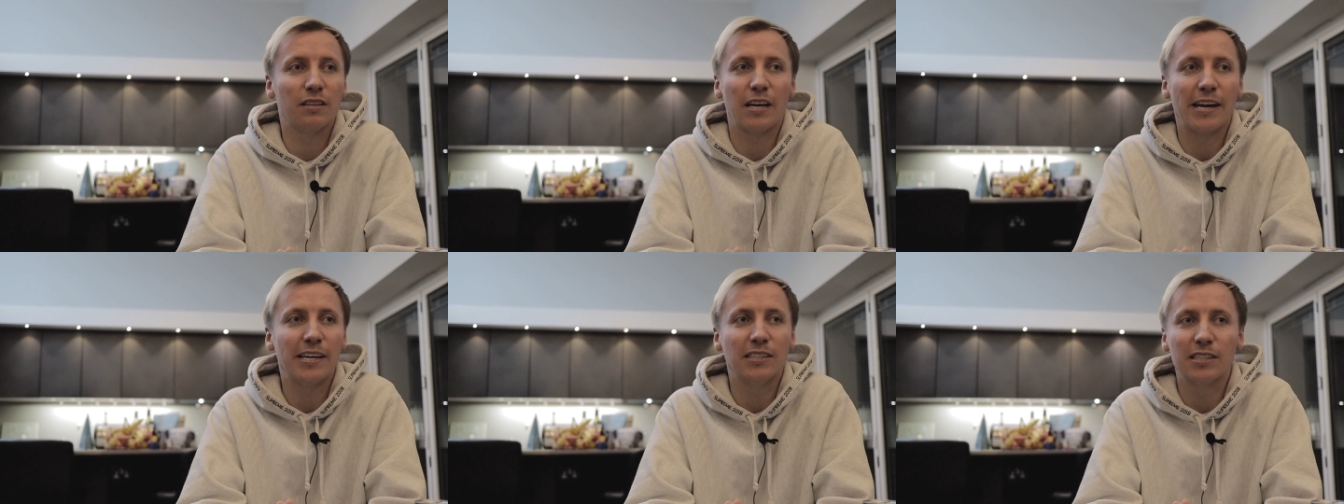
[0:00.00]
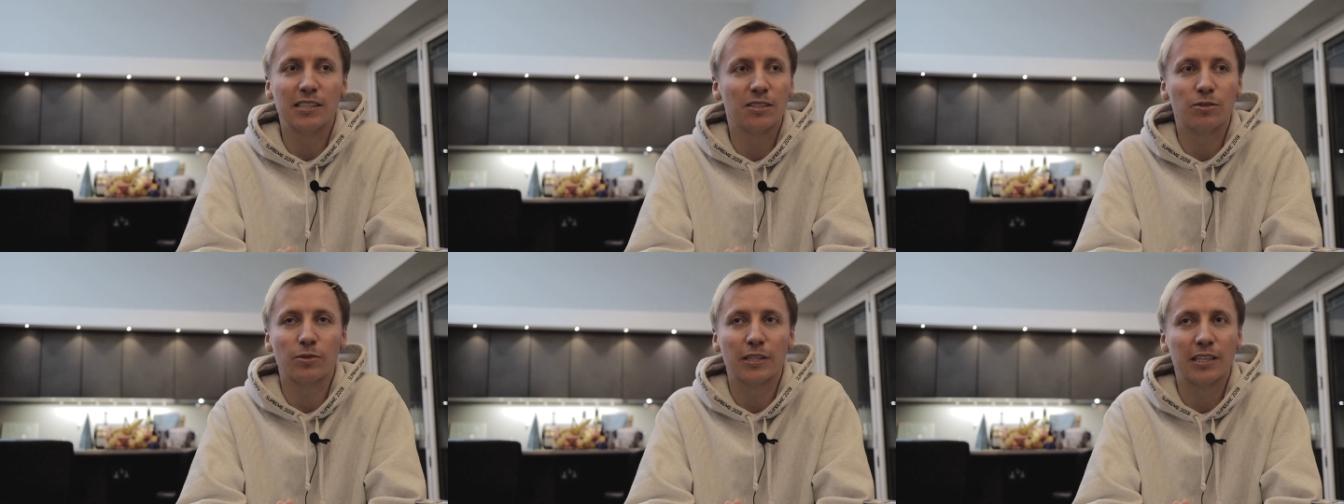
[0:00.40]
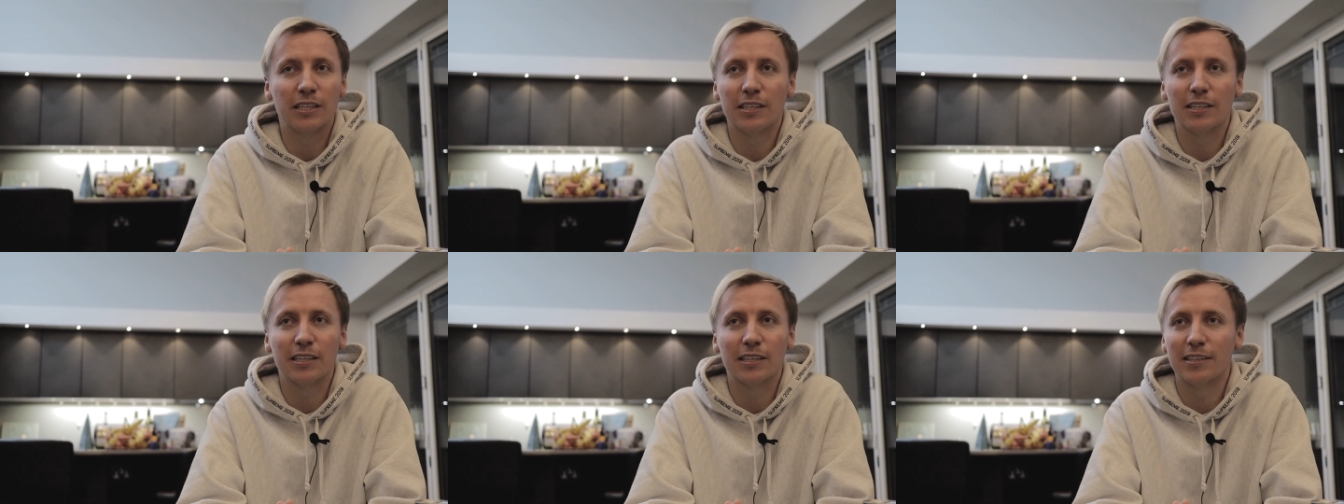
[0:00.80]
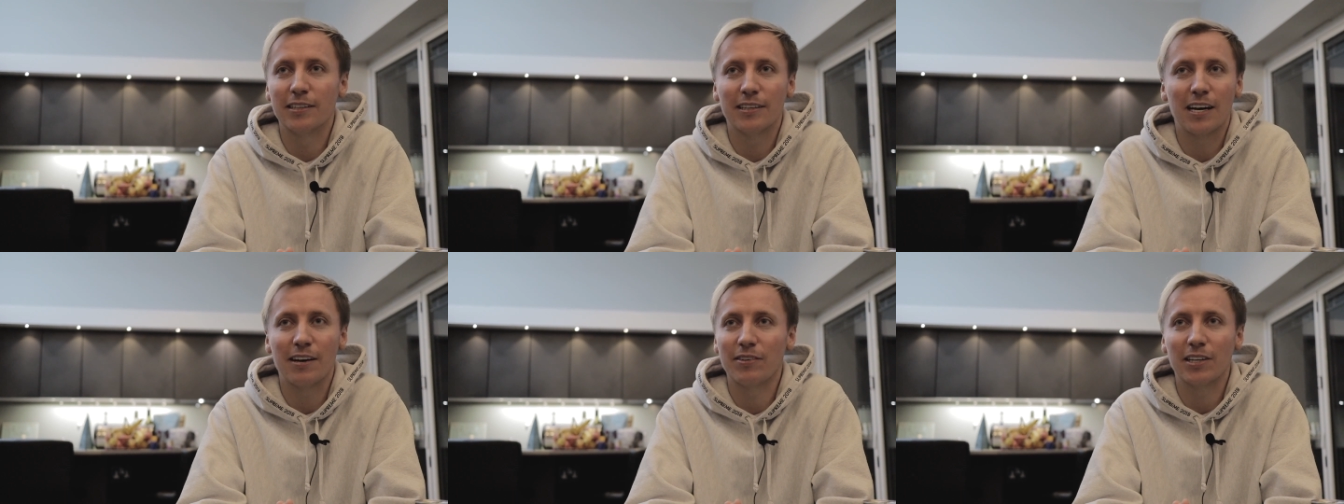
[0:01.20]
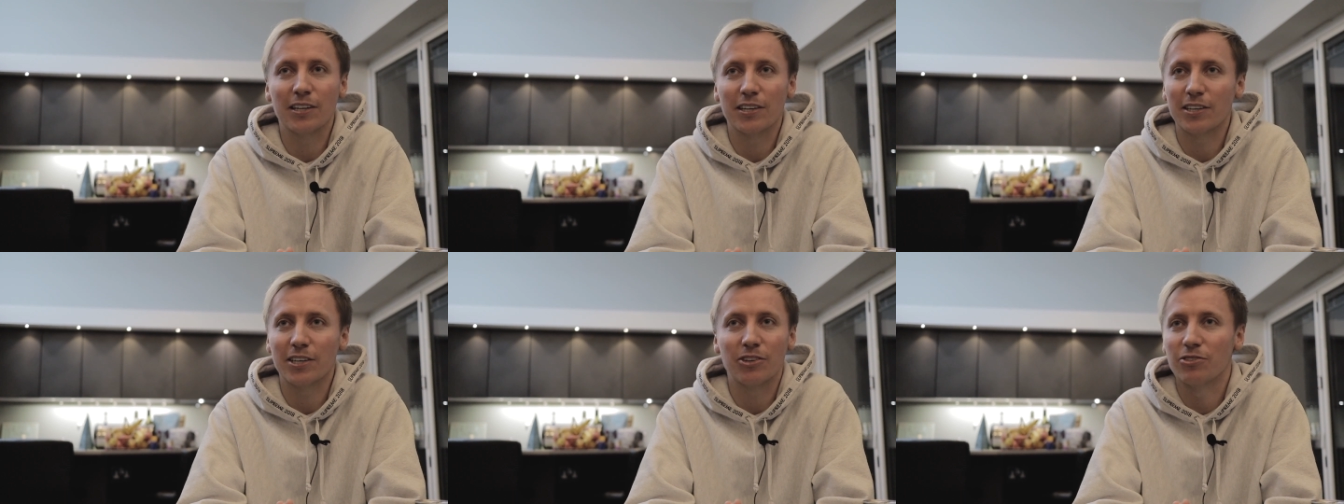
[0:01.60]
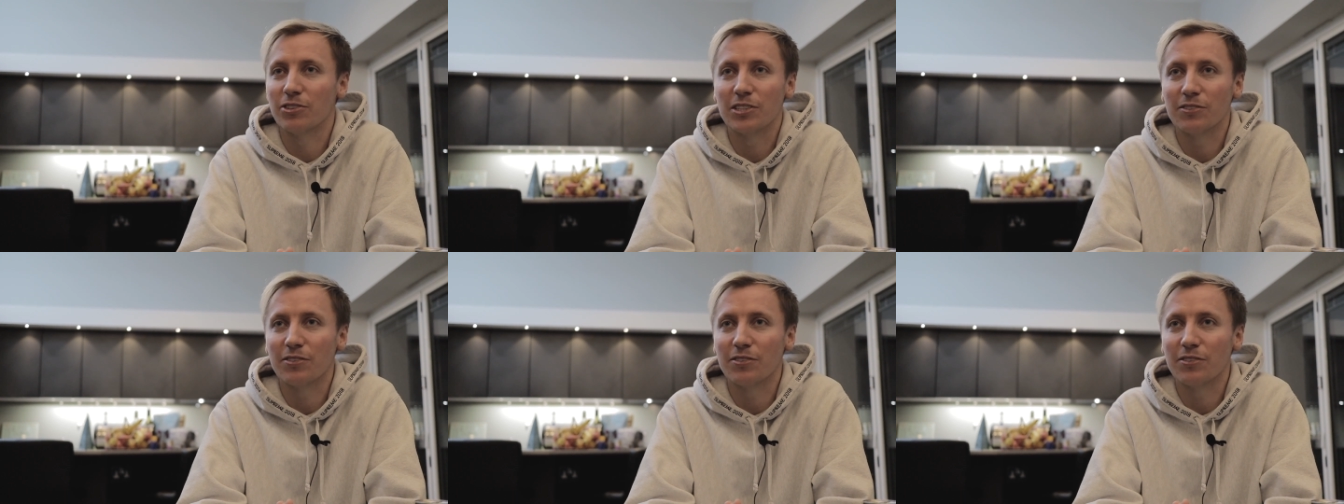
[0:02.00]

18, 20 and having like hundreds